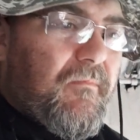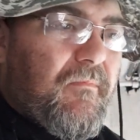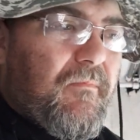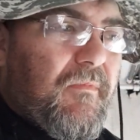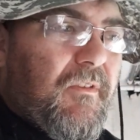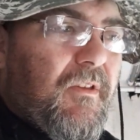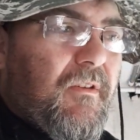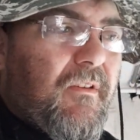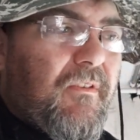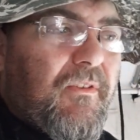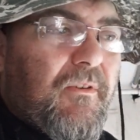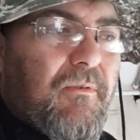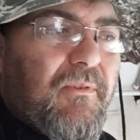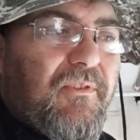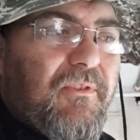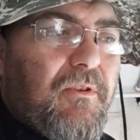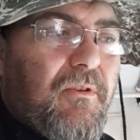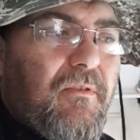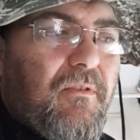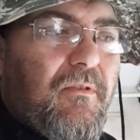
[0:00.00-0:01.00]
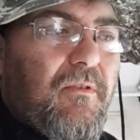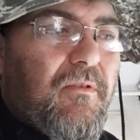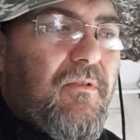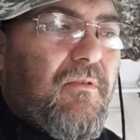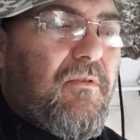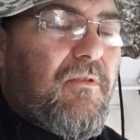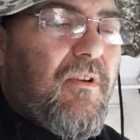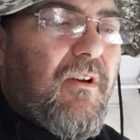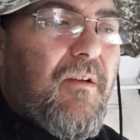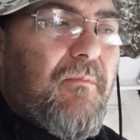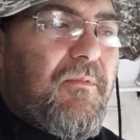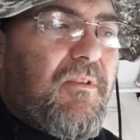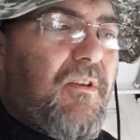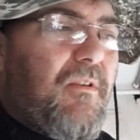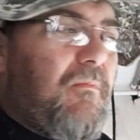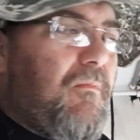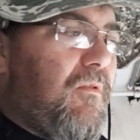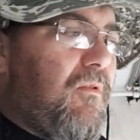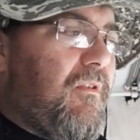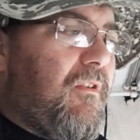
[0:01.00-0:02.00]
there was still a crap
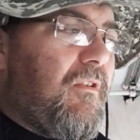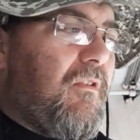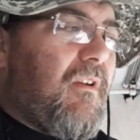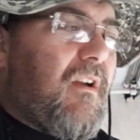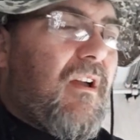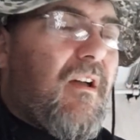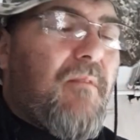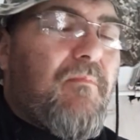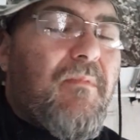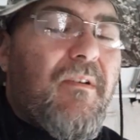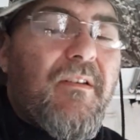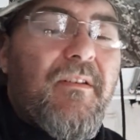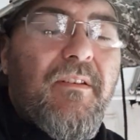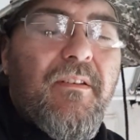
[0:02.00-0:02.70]
ton more to grab, but,